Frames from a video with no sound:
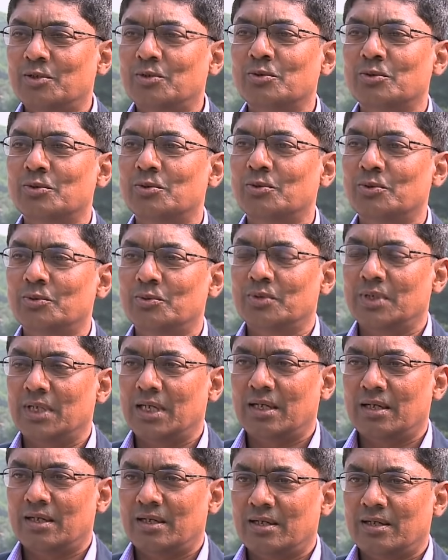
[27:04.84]
to
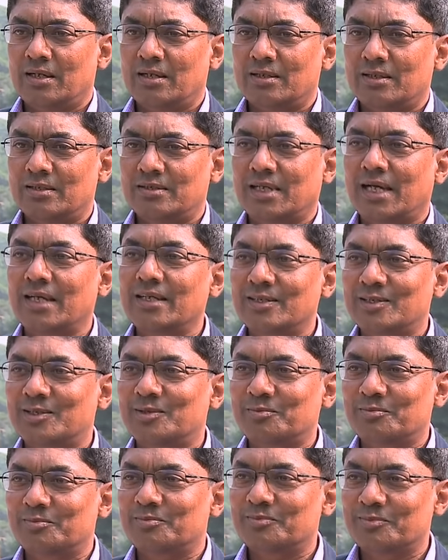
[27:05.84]
the
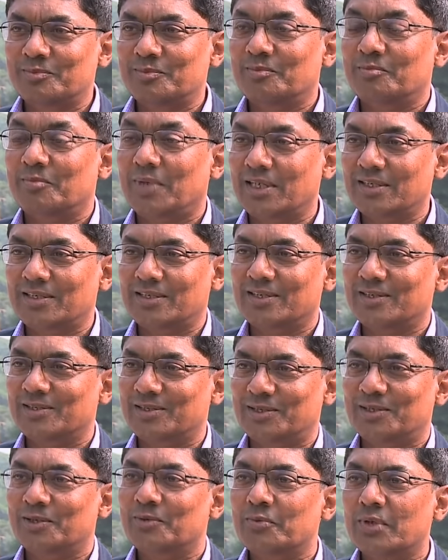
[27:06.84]
science
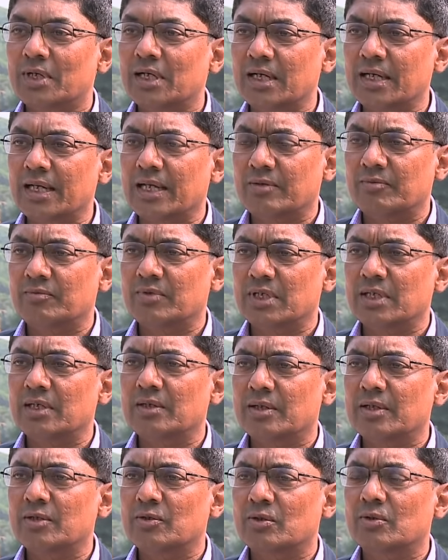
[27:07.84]
masters in the world and we
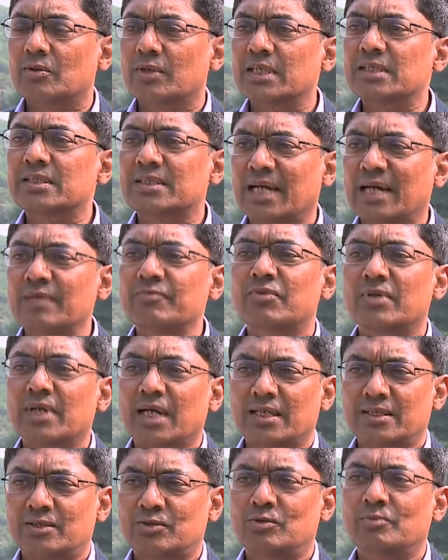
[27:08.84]
you know it's time for
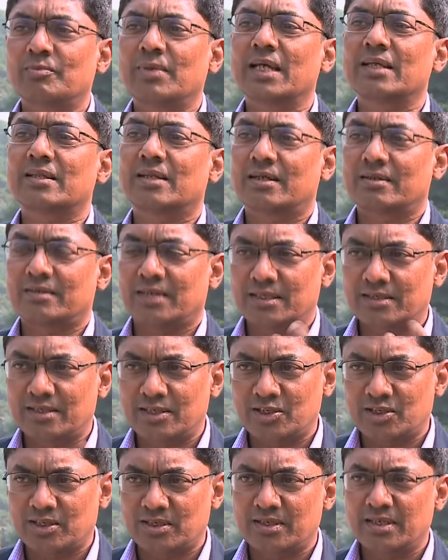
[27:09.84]
us to make that
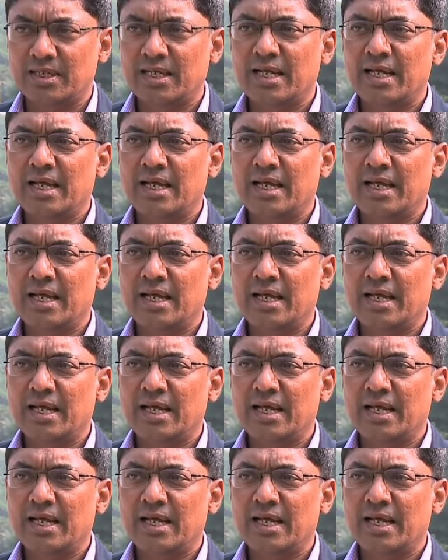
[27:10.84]
transition